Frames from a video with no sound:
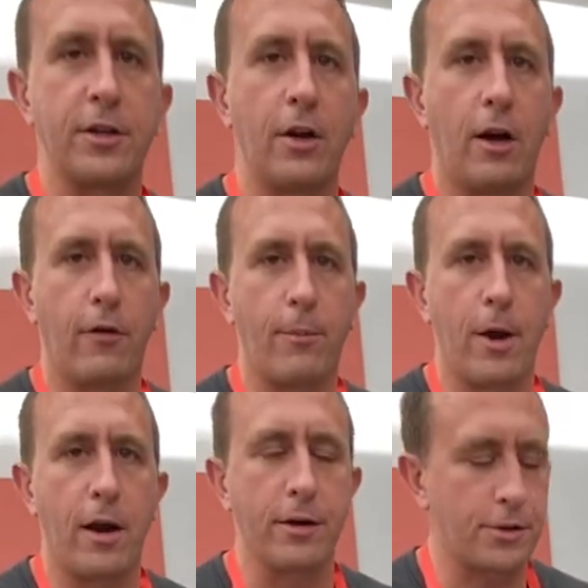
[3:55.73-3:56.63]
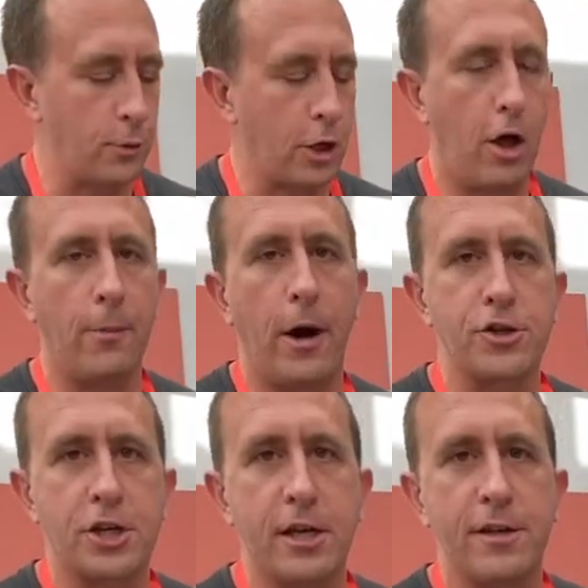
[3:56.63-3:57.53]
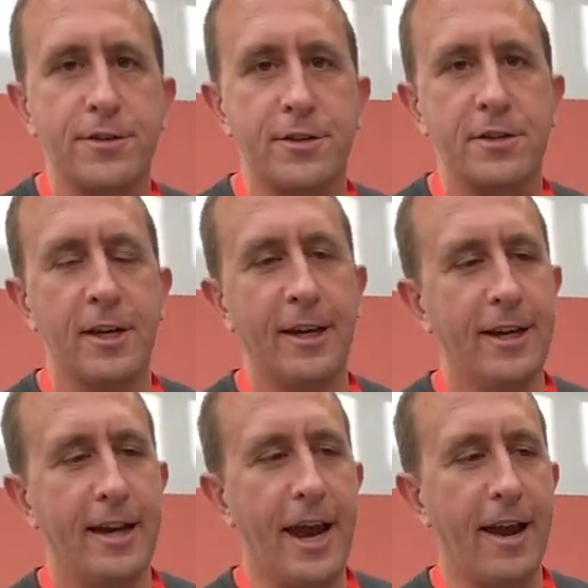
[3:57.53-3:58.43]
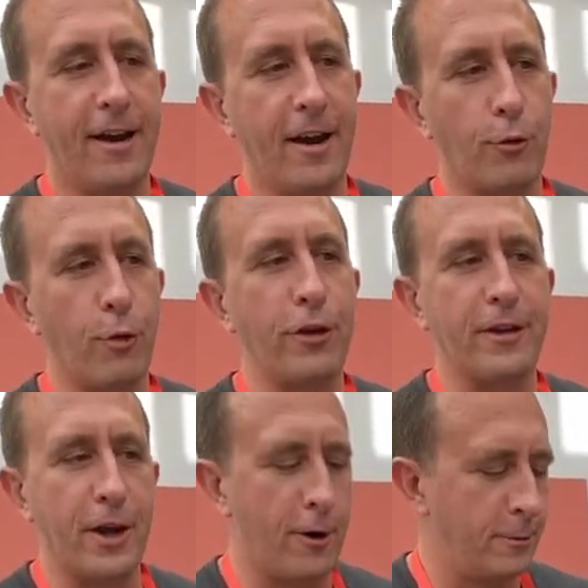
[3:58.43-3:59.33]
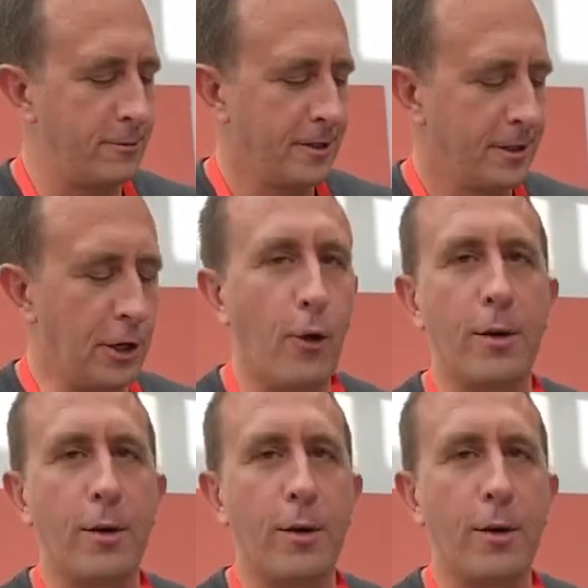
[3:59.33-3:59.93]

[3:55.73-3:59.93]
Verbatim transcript: it in all of our products. So we call them hush keys, and uh, we're you know you don't want